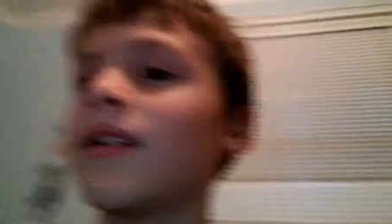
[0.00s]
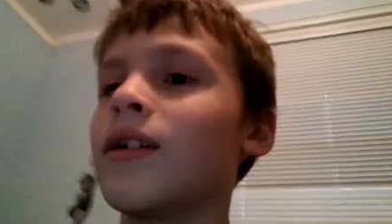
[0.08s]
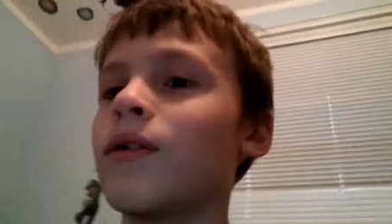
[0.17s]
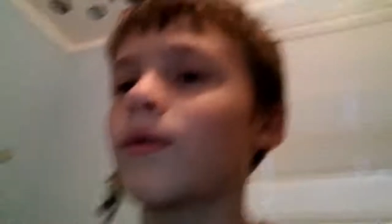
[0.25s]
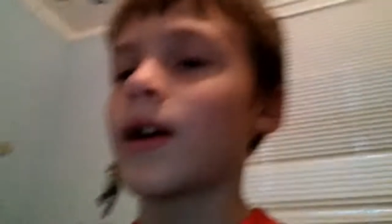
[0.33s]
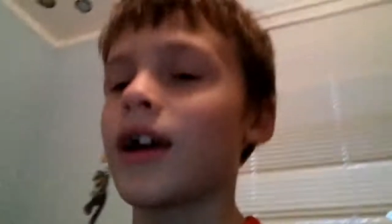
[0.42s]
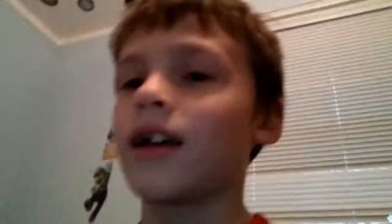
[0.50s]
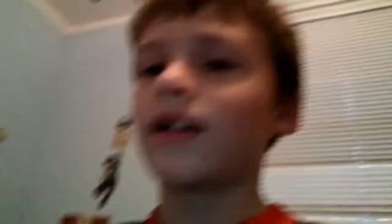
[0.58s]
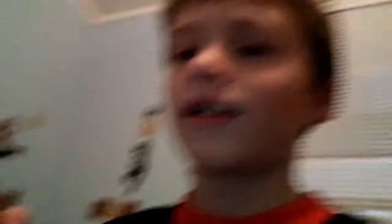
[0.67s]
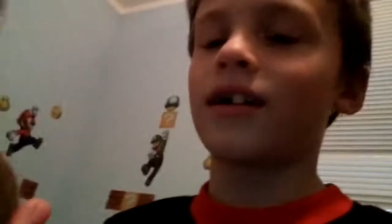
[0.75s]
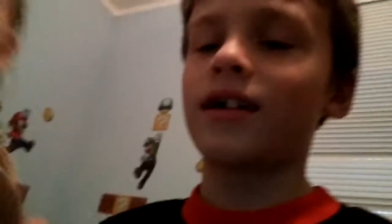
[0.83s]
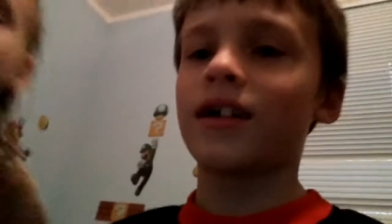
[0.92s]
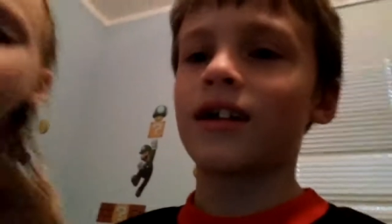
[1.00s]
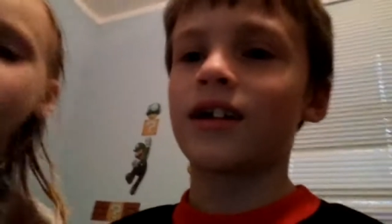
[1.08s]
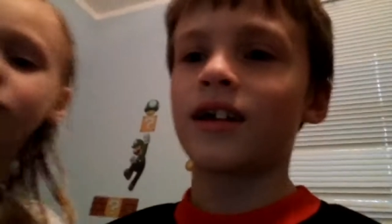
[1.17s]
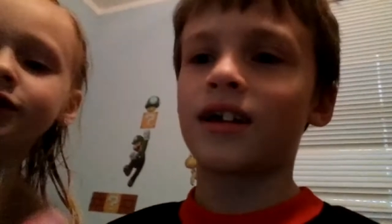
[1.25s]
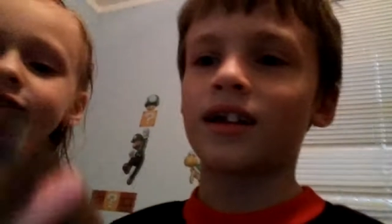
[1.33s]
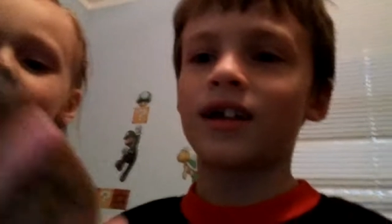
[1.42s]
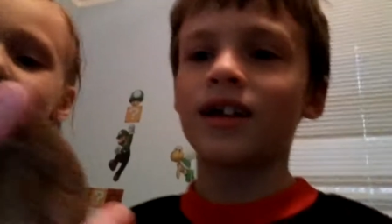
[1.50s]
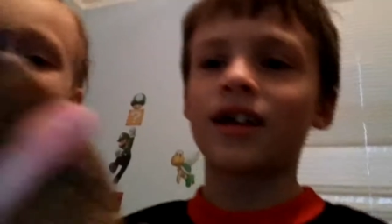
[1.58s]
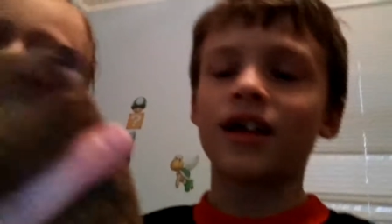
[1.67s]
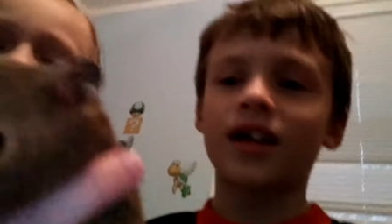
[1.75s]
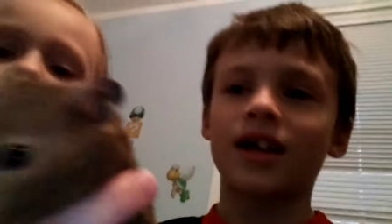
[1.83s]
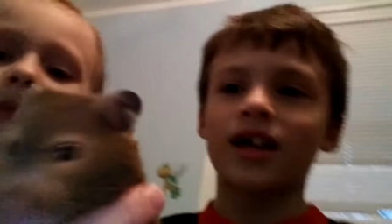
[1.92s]
Wait. Say Jeremy
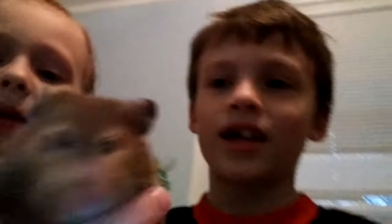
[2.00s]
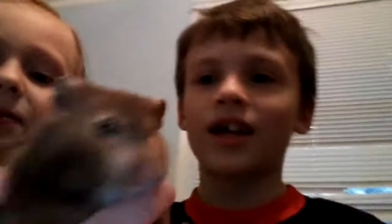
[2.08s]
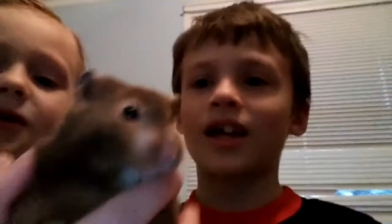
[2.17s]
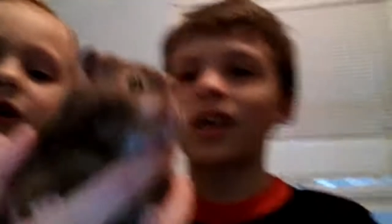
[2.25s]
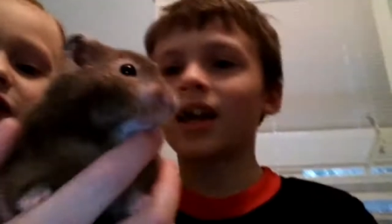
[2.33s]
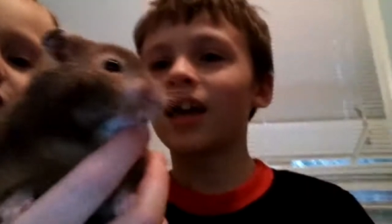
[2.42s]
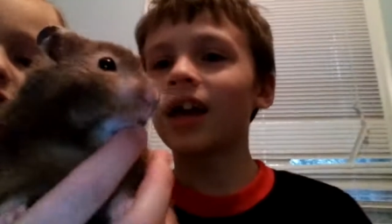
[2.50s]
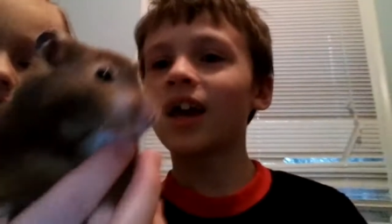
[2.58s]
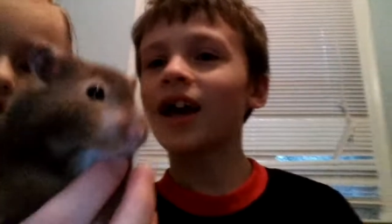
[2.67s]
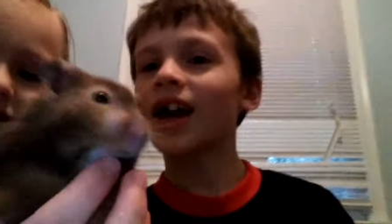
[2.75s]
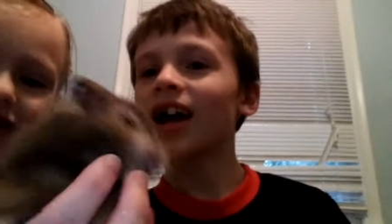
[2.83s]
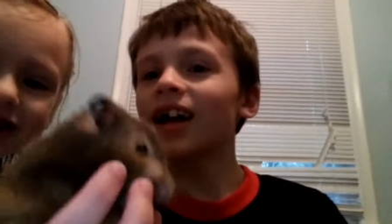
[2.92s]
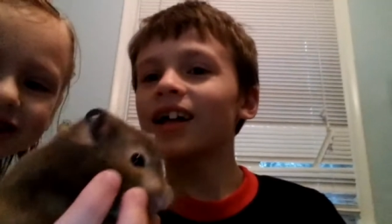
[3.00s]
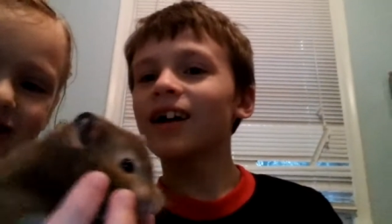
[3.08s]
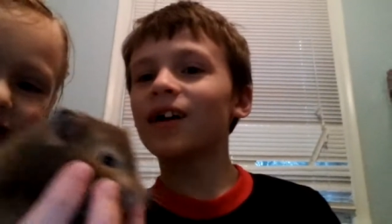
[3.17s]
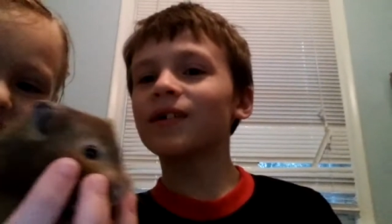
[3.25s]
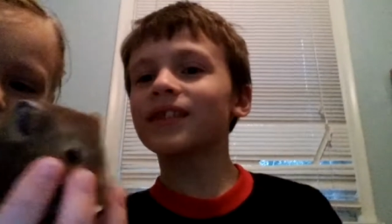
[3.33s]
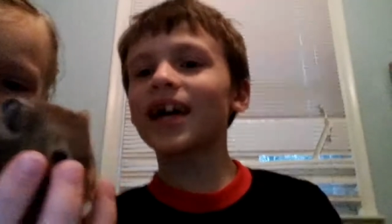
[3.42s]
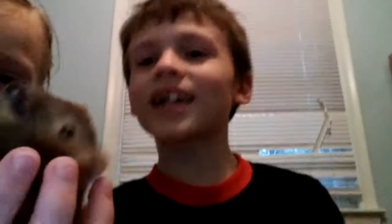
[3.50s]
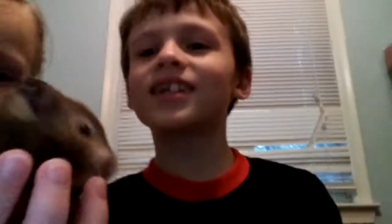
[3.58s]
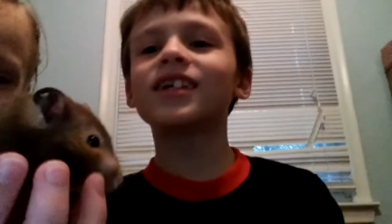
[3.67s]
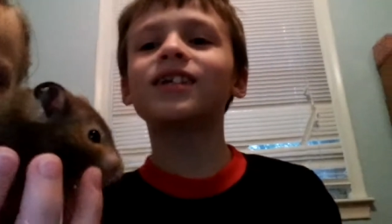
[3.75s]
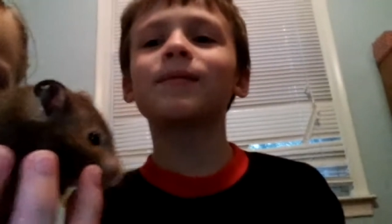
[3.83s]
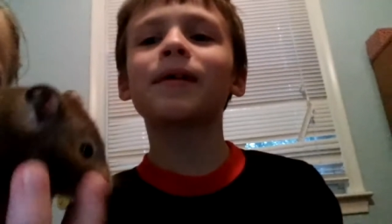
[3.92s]
Boo. Oh, that's
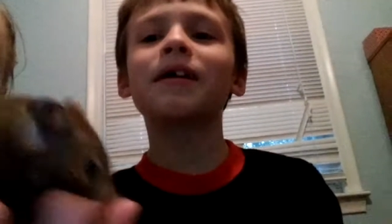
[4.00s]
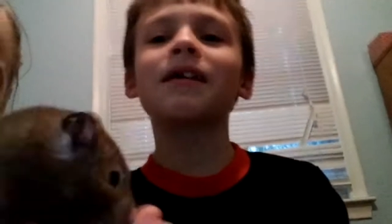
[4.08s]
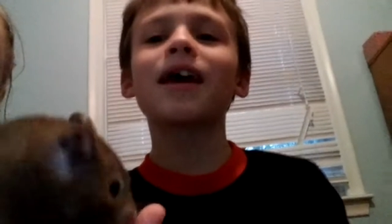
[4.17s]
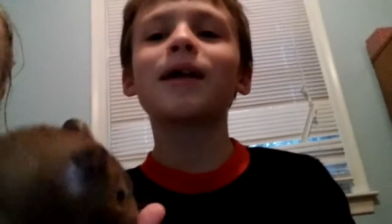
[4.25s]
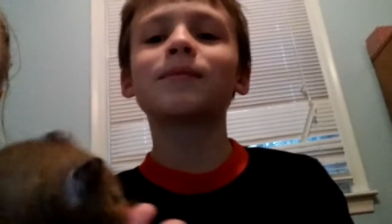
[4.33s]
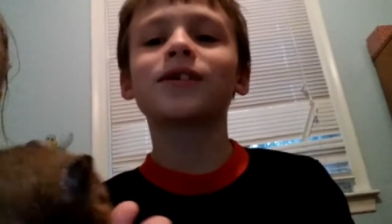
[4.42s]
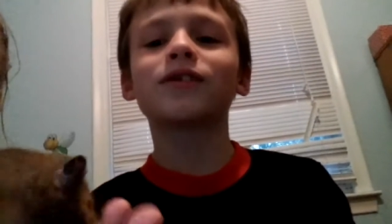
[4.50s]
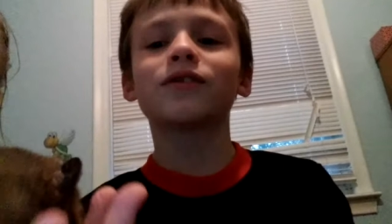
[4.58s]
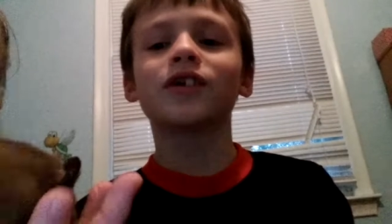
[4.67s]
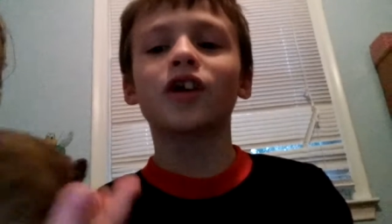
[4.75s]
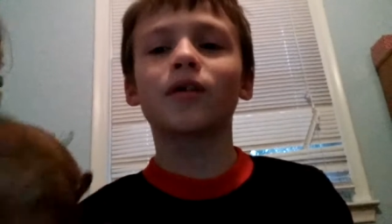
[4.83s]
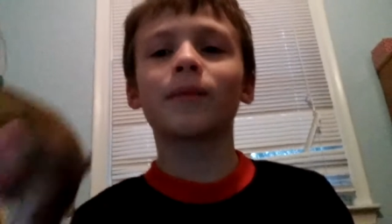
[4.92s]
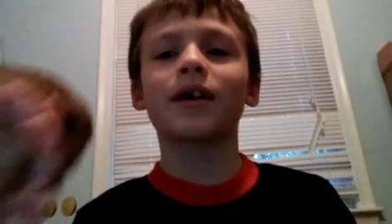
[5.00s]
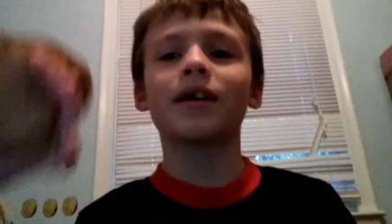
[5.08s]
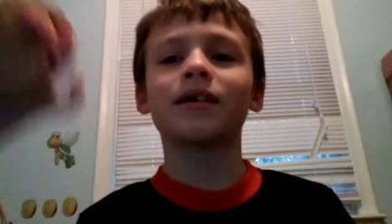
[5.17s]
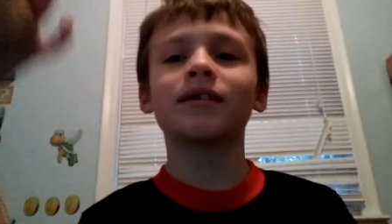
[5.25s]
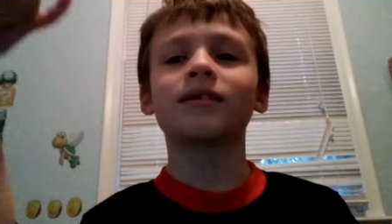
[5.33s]
my hamster, Jeremy.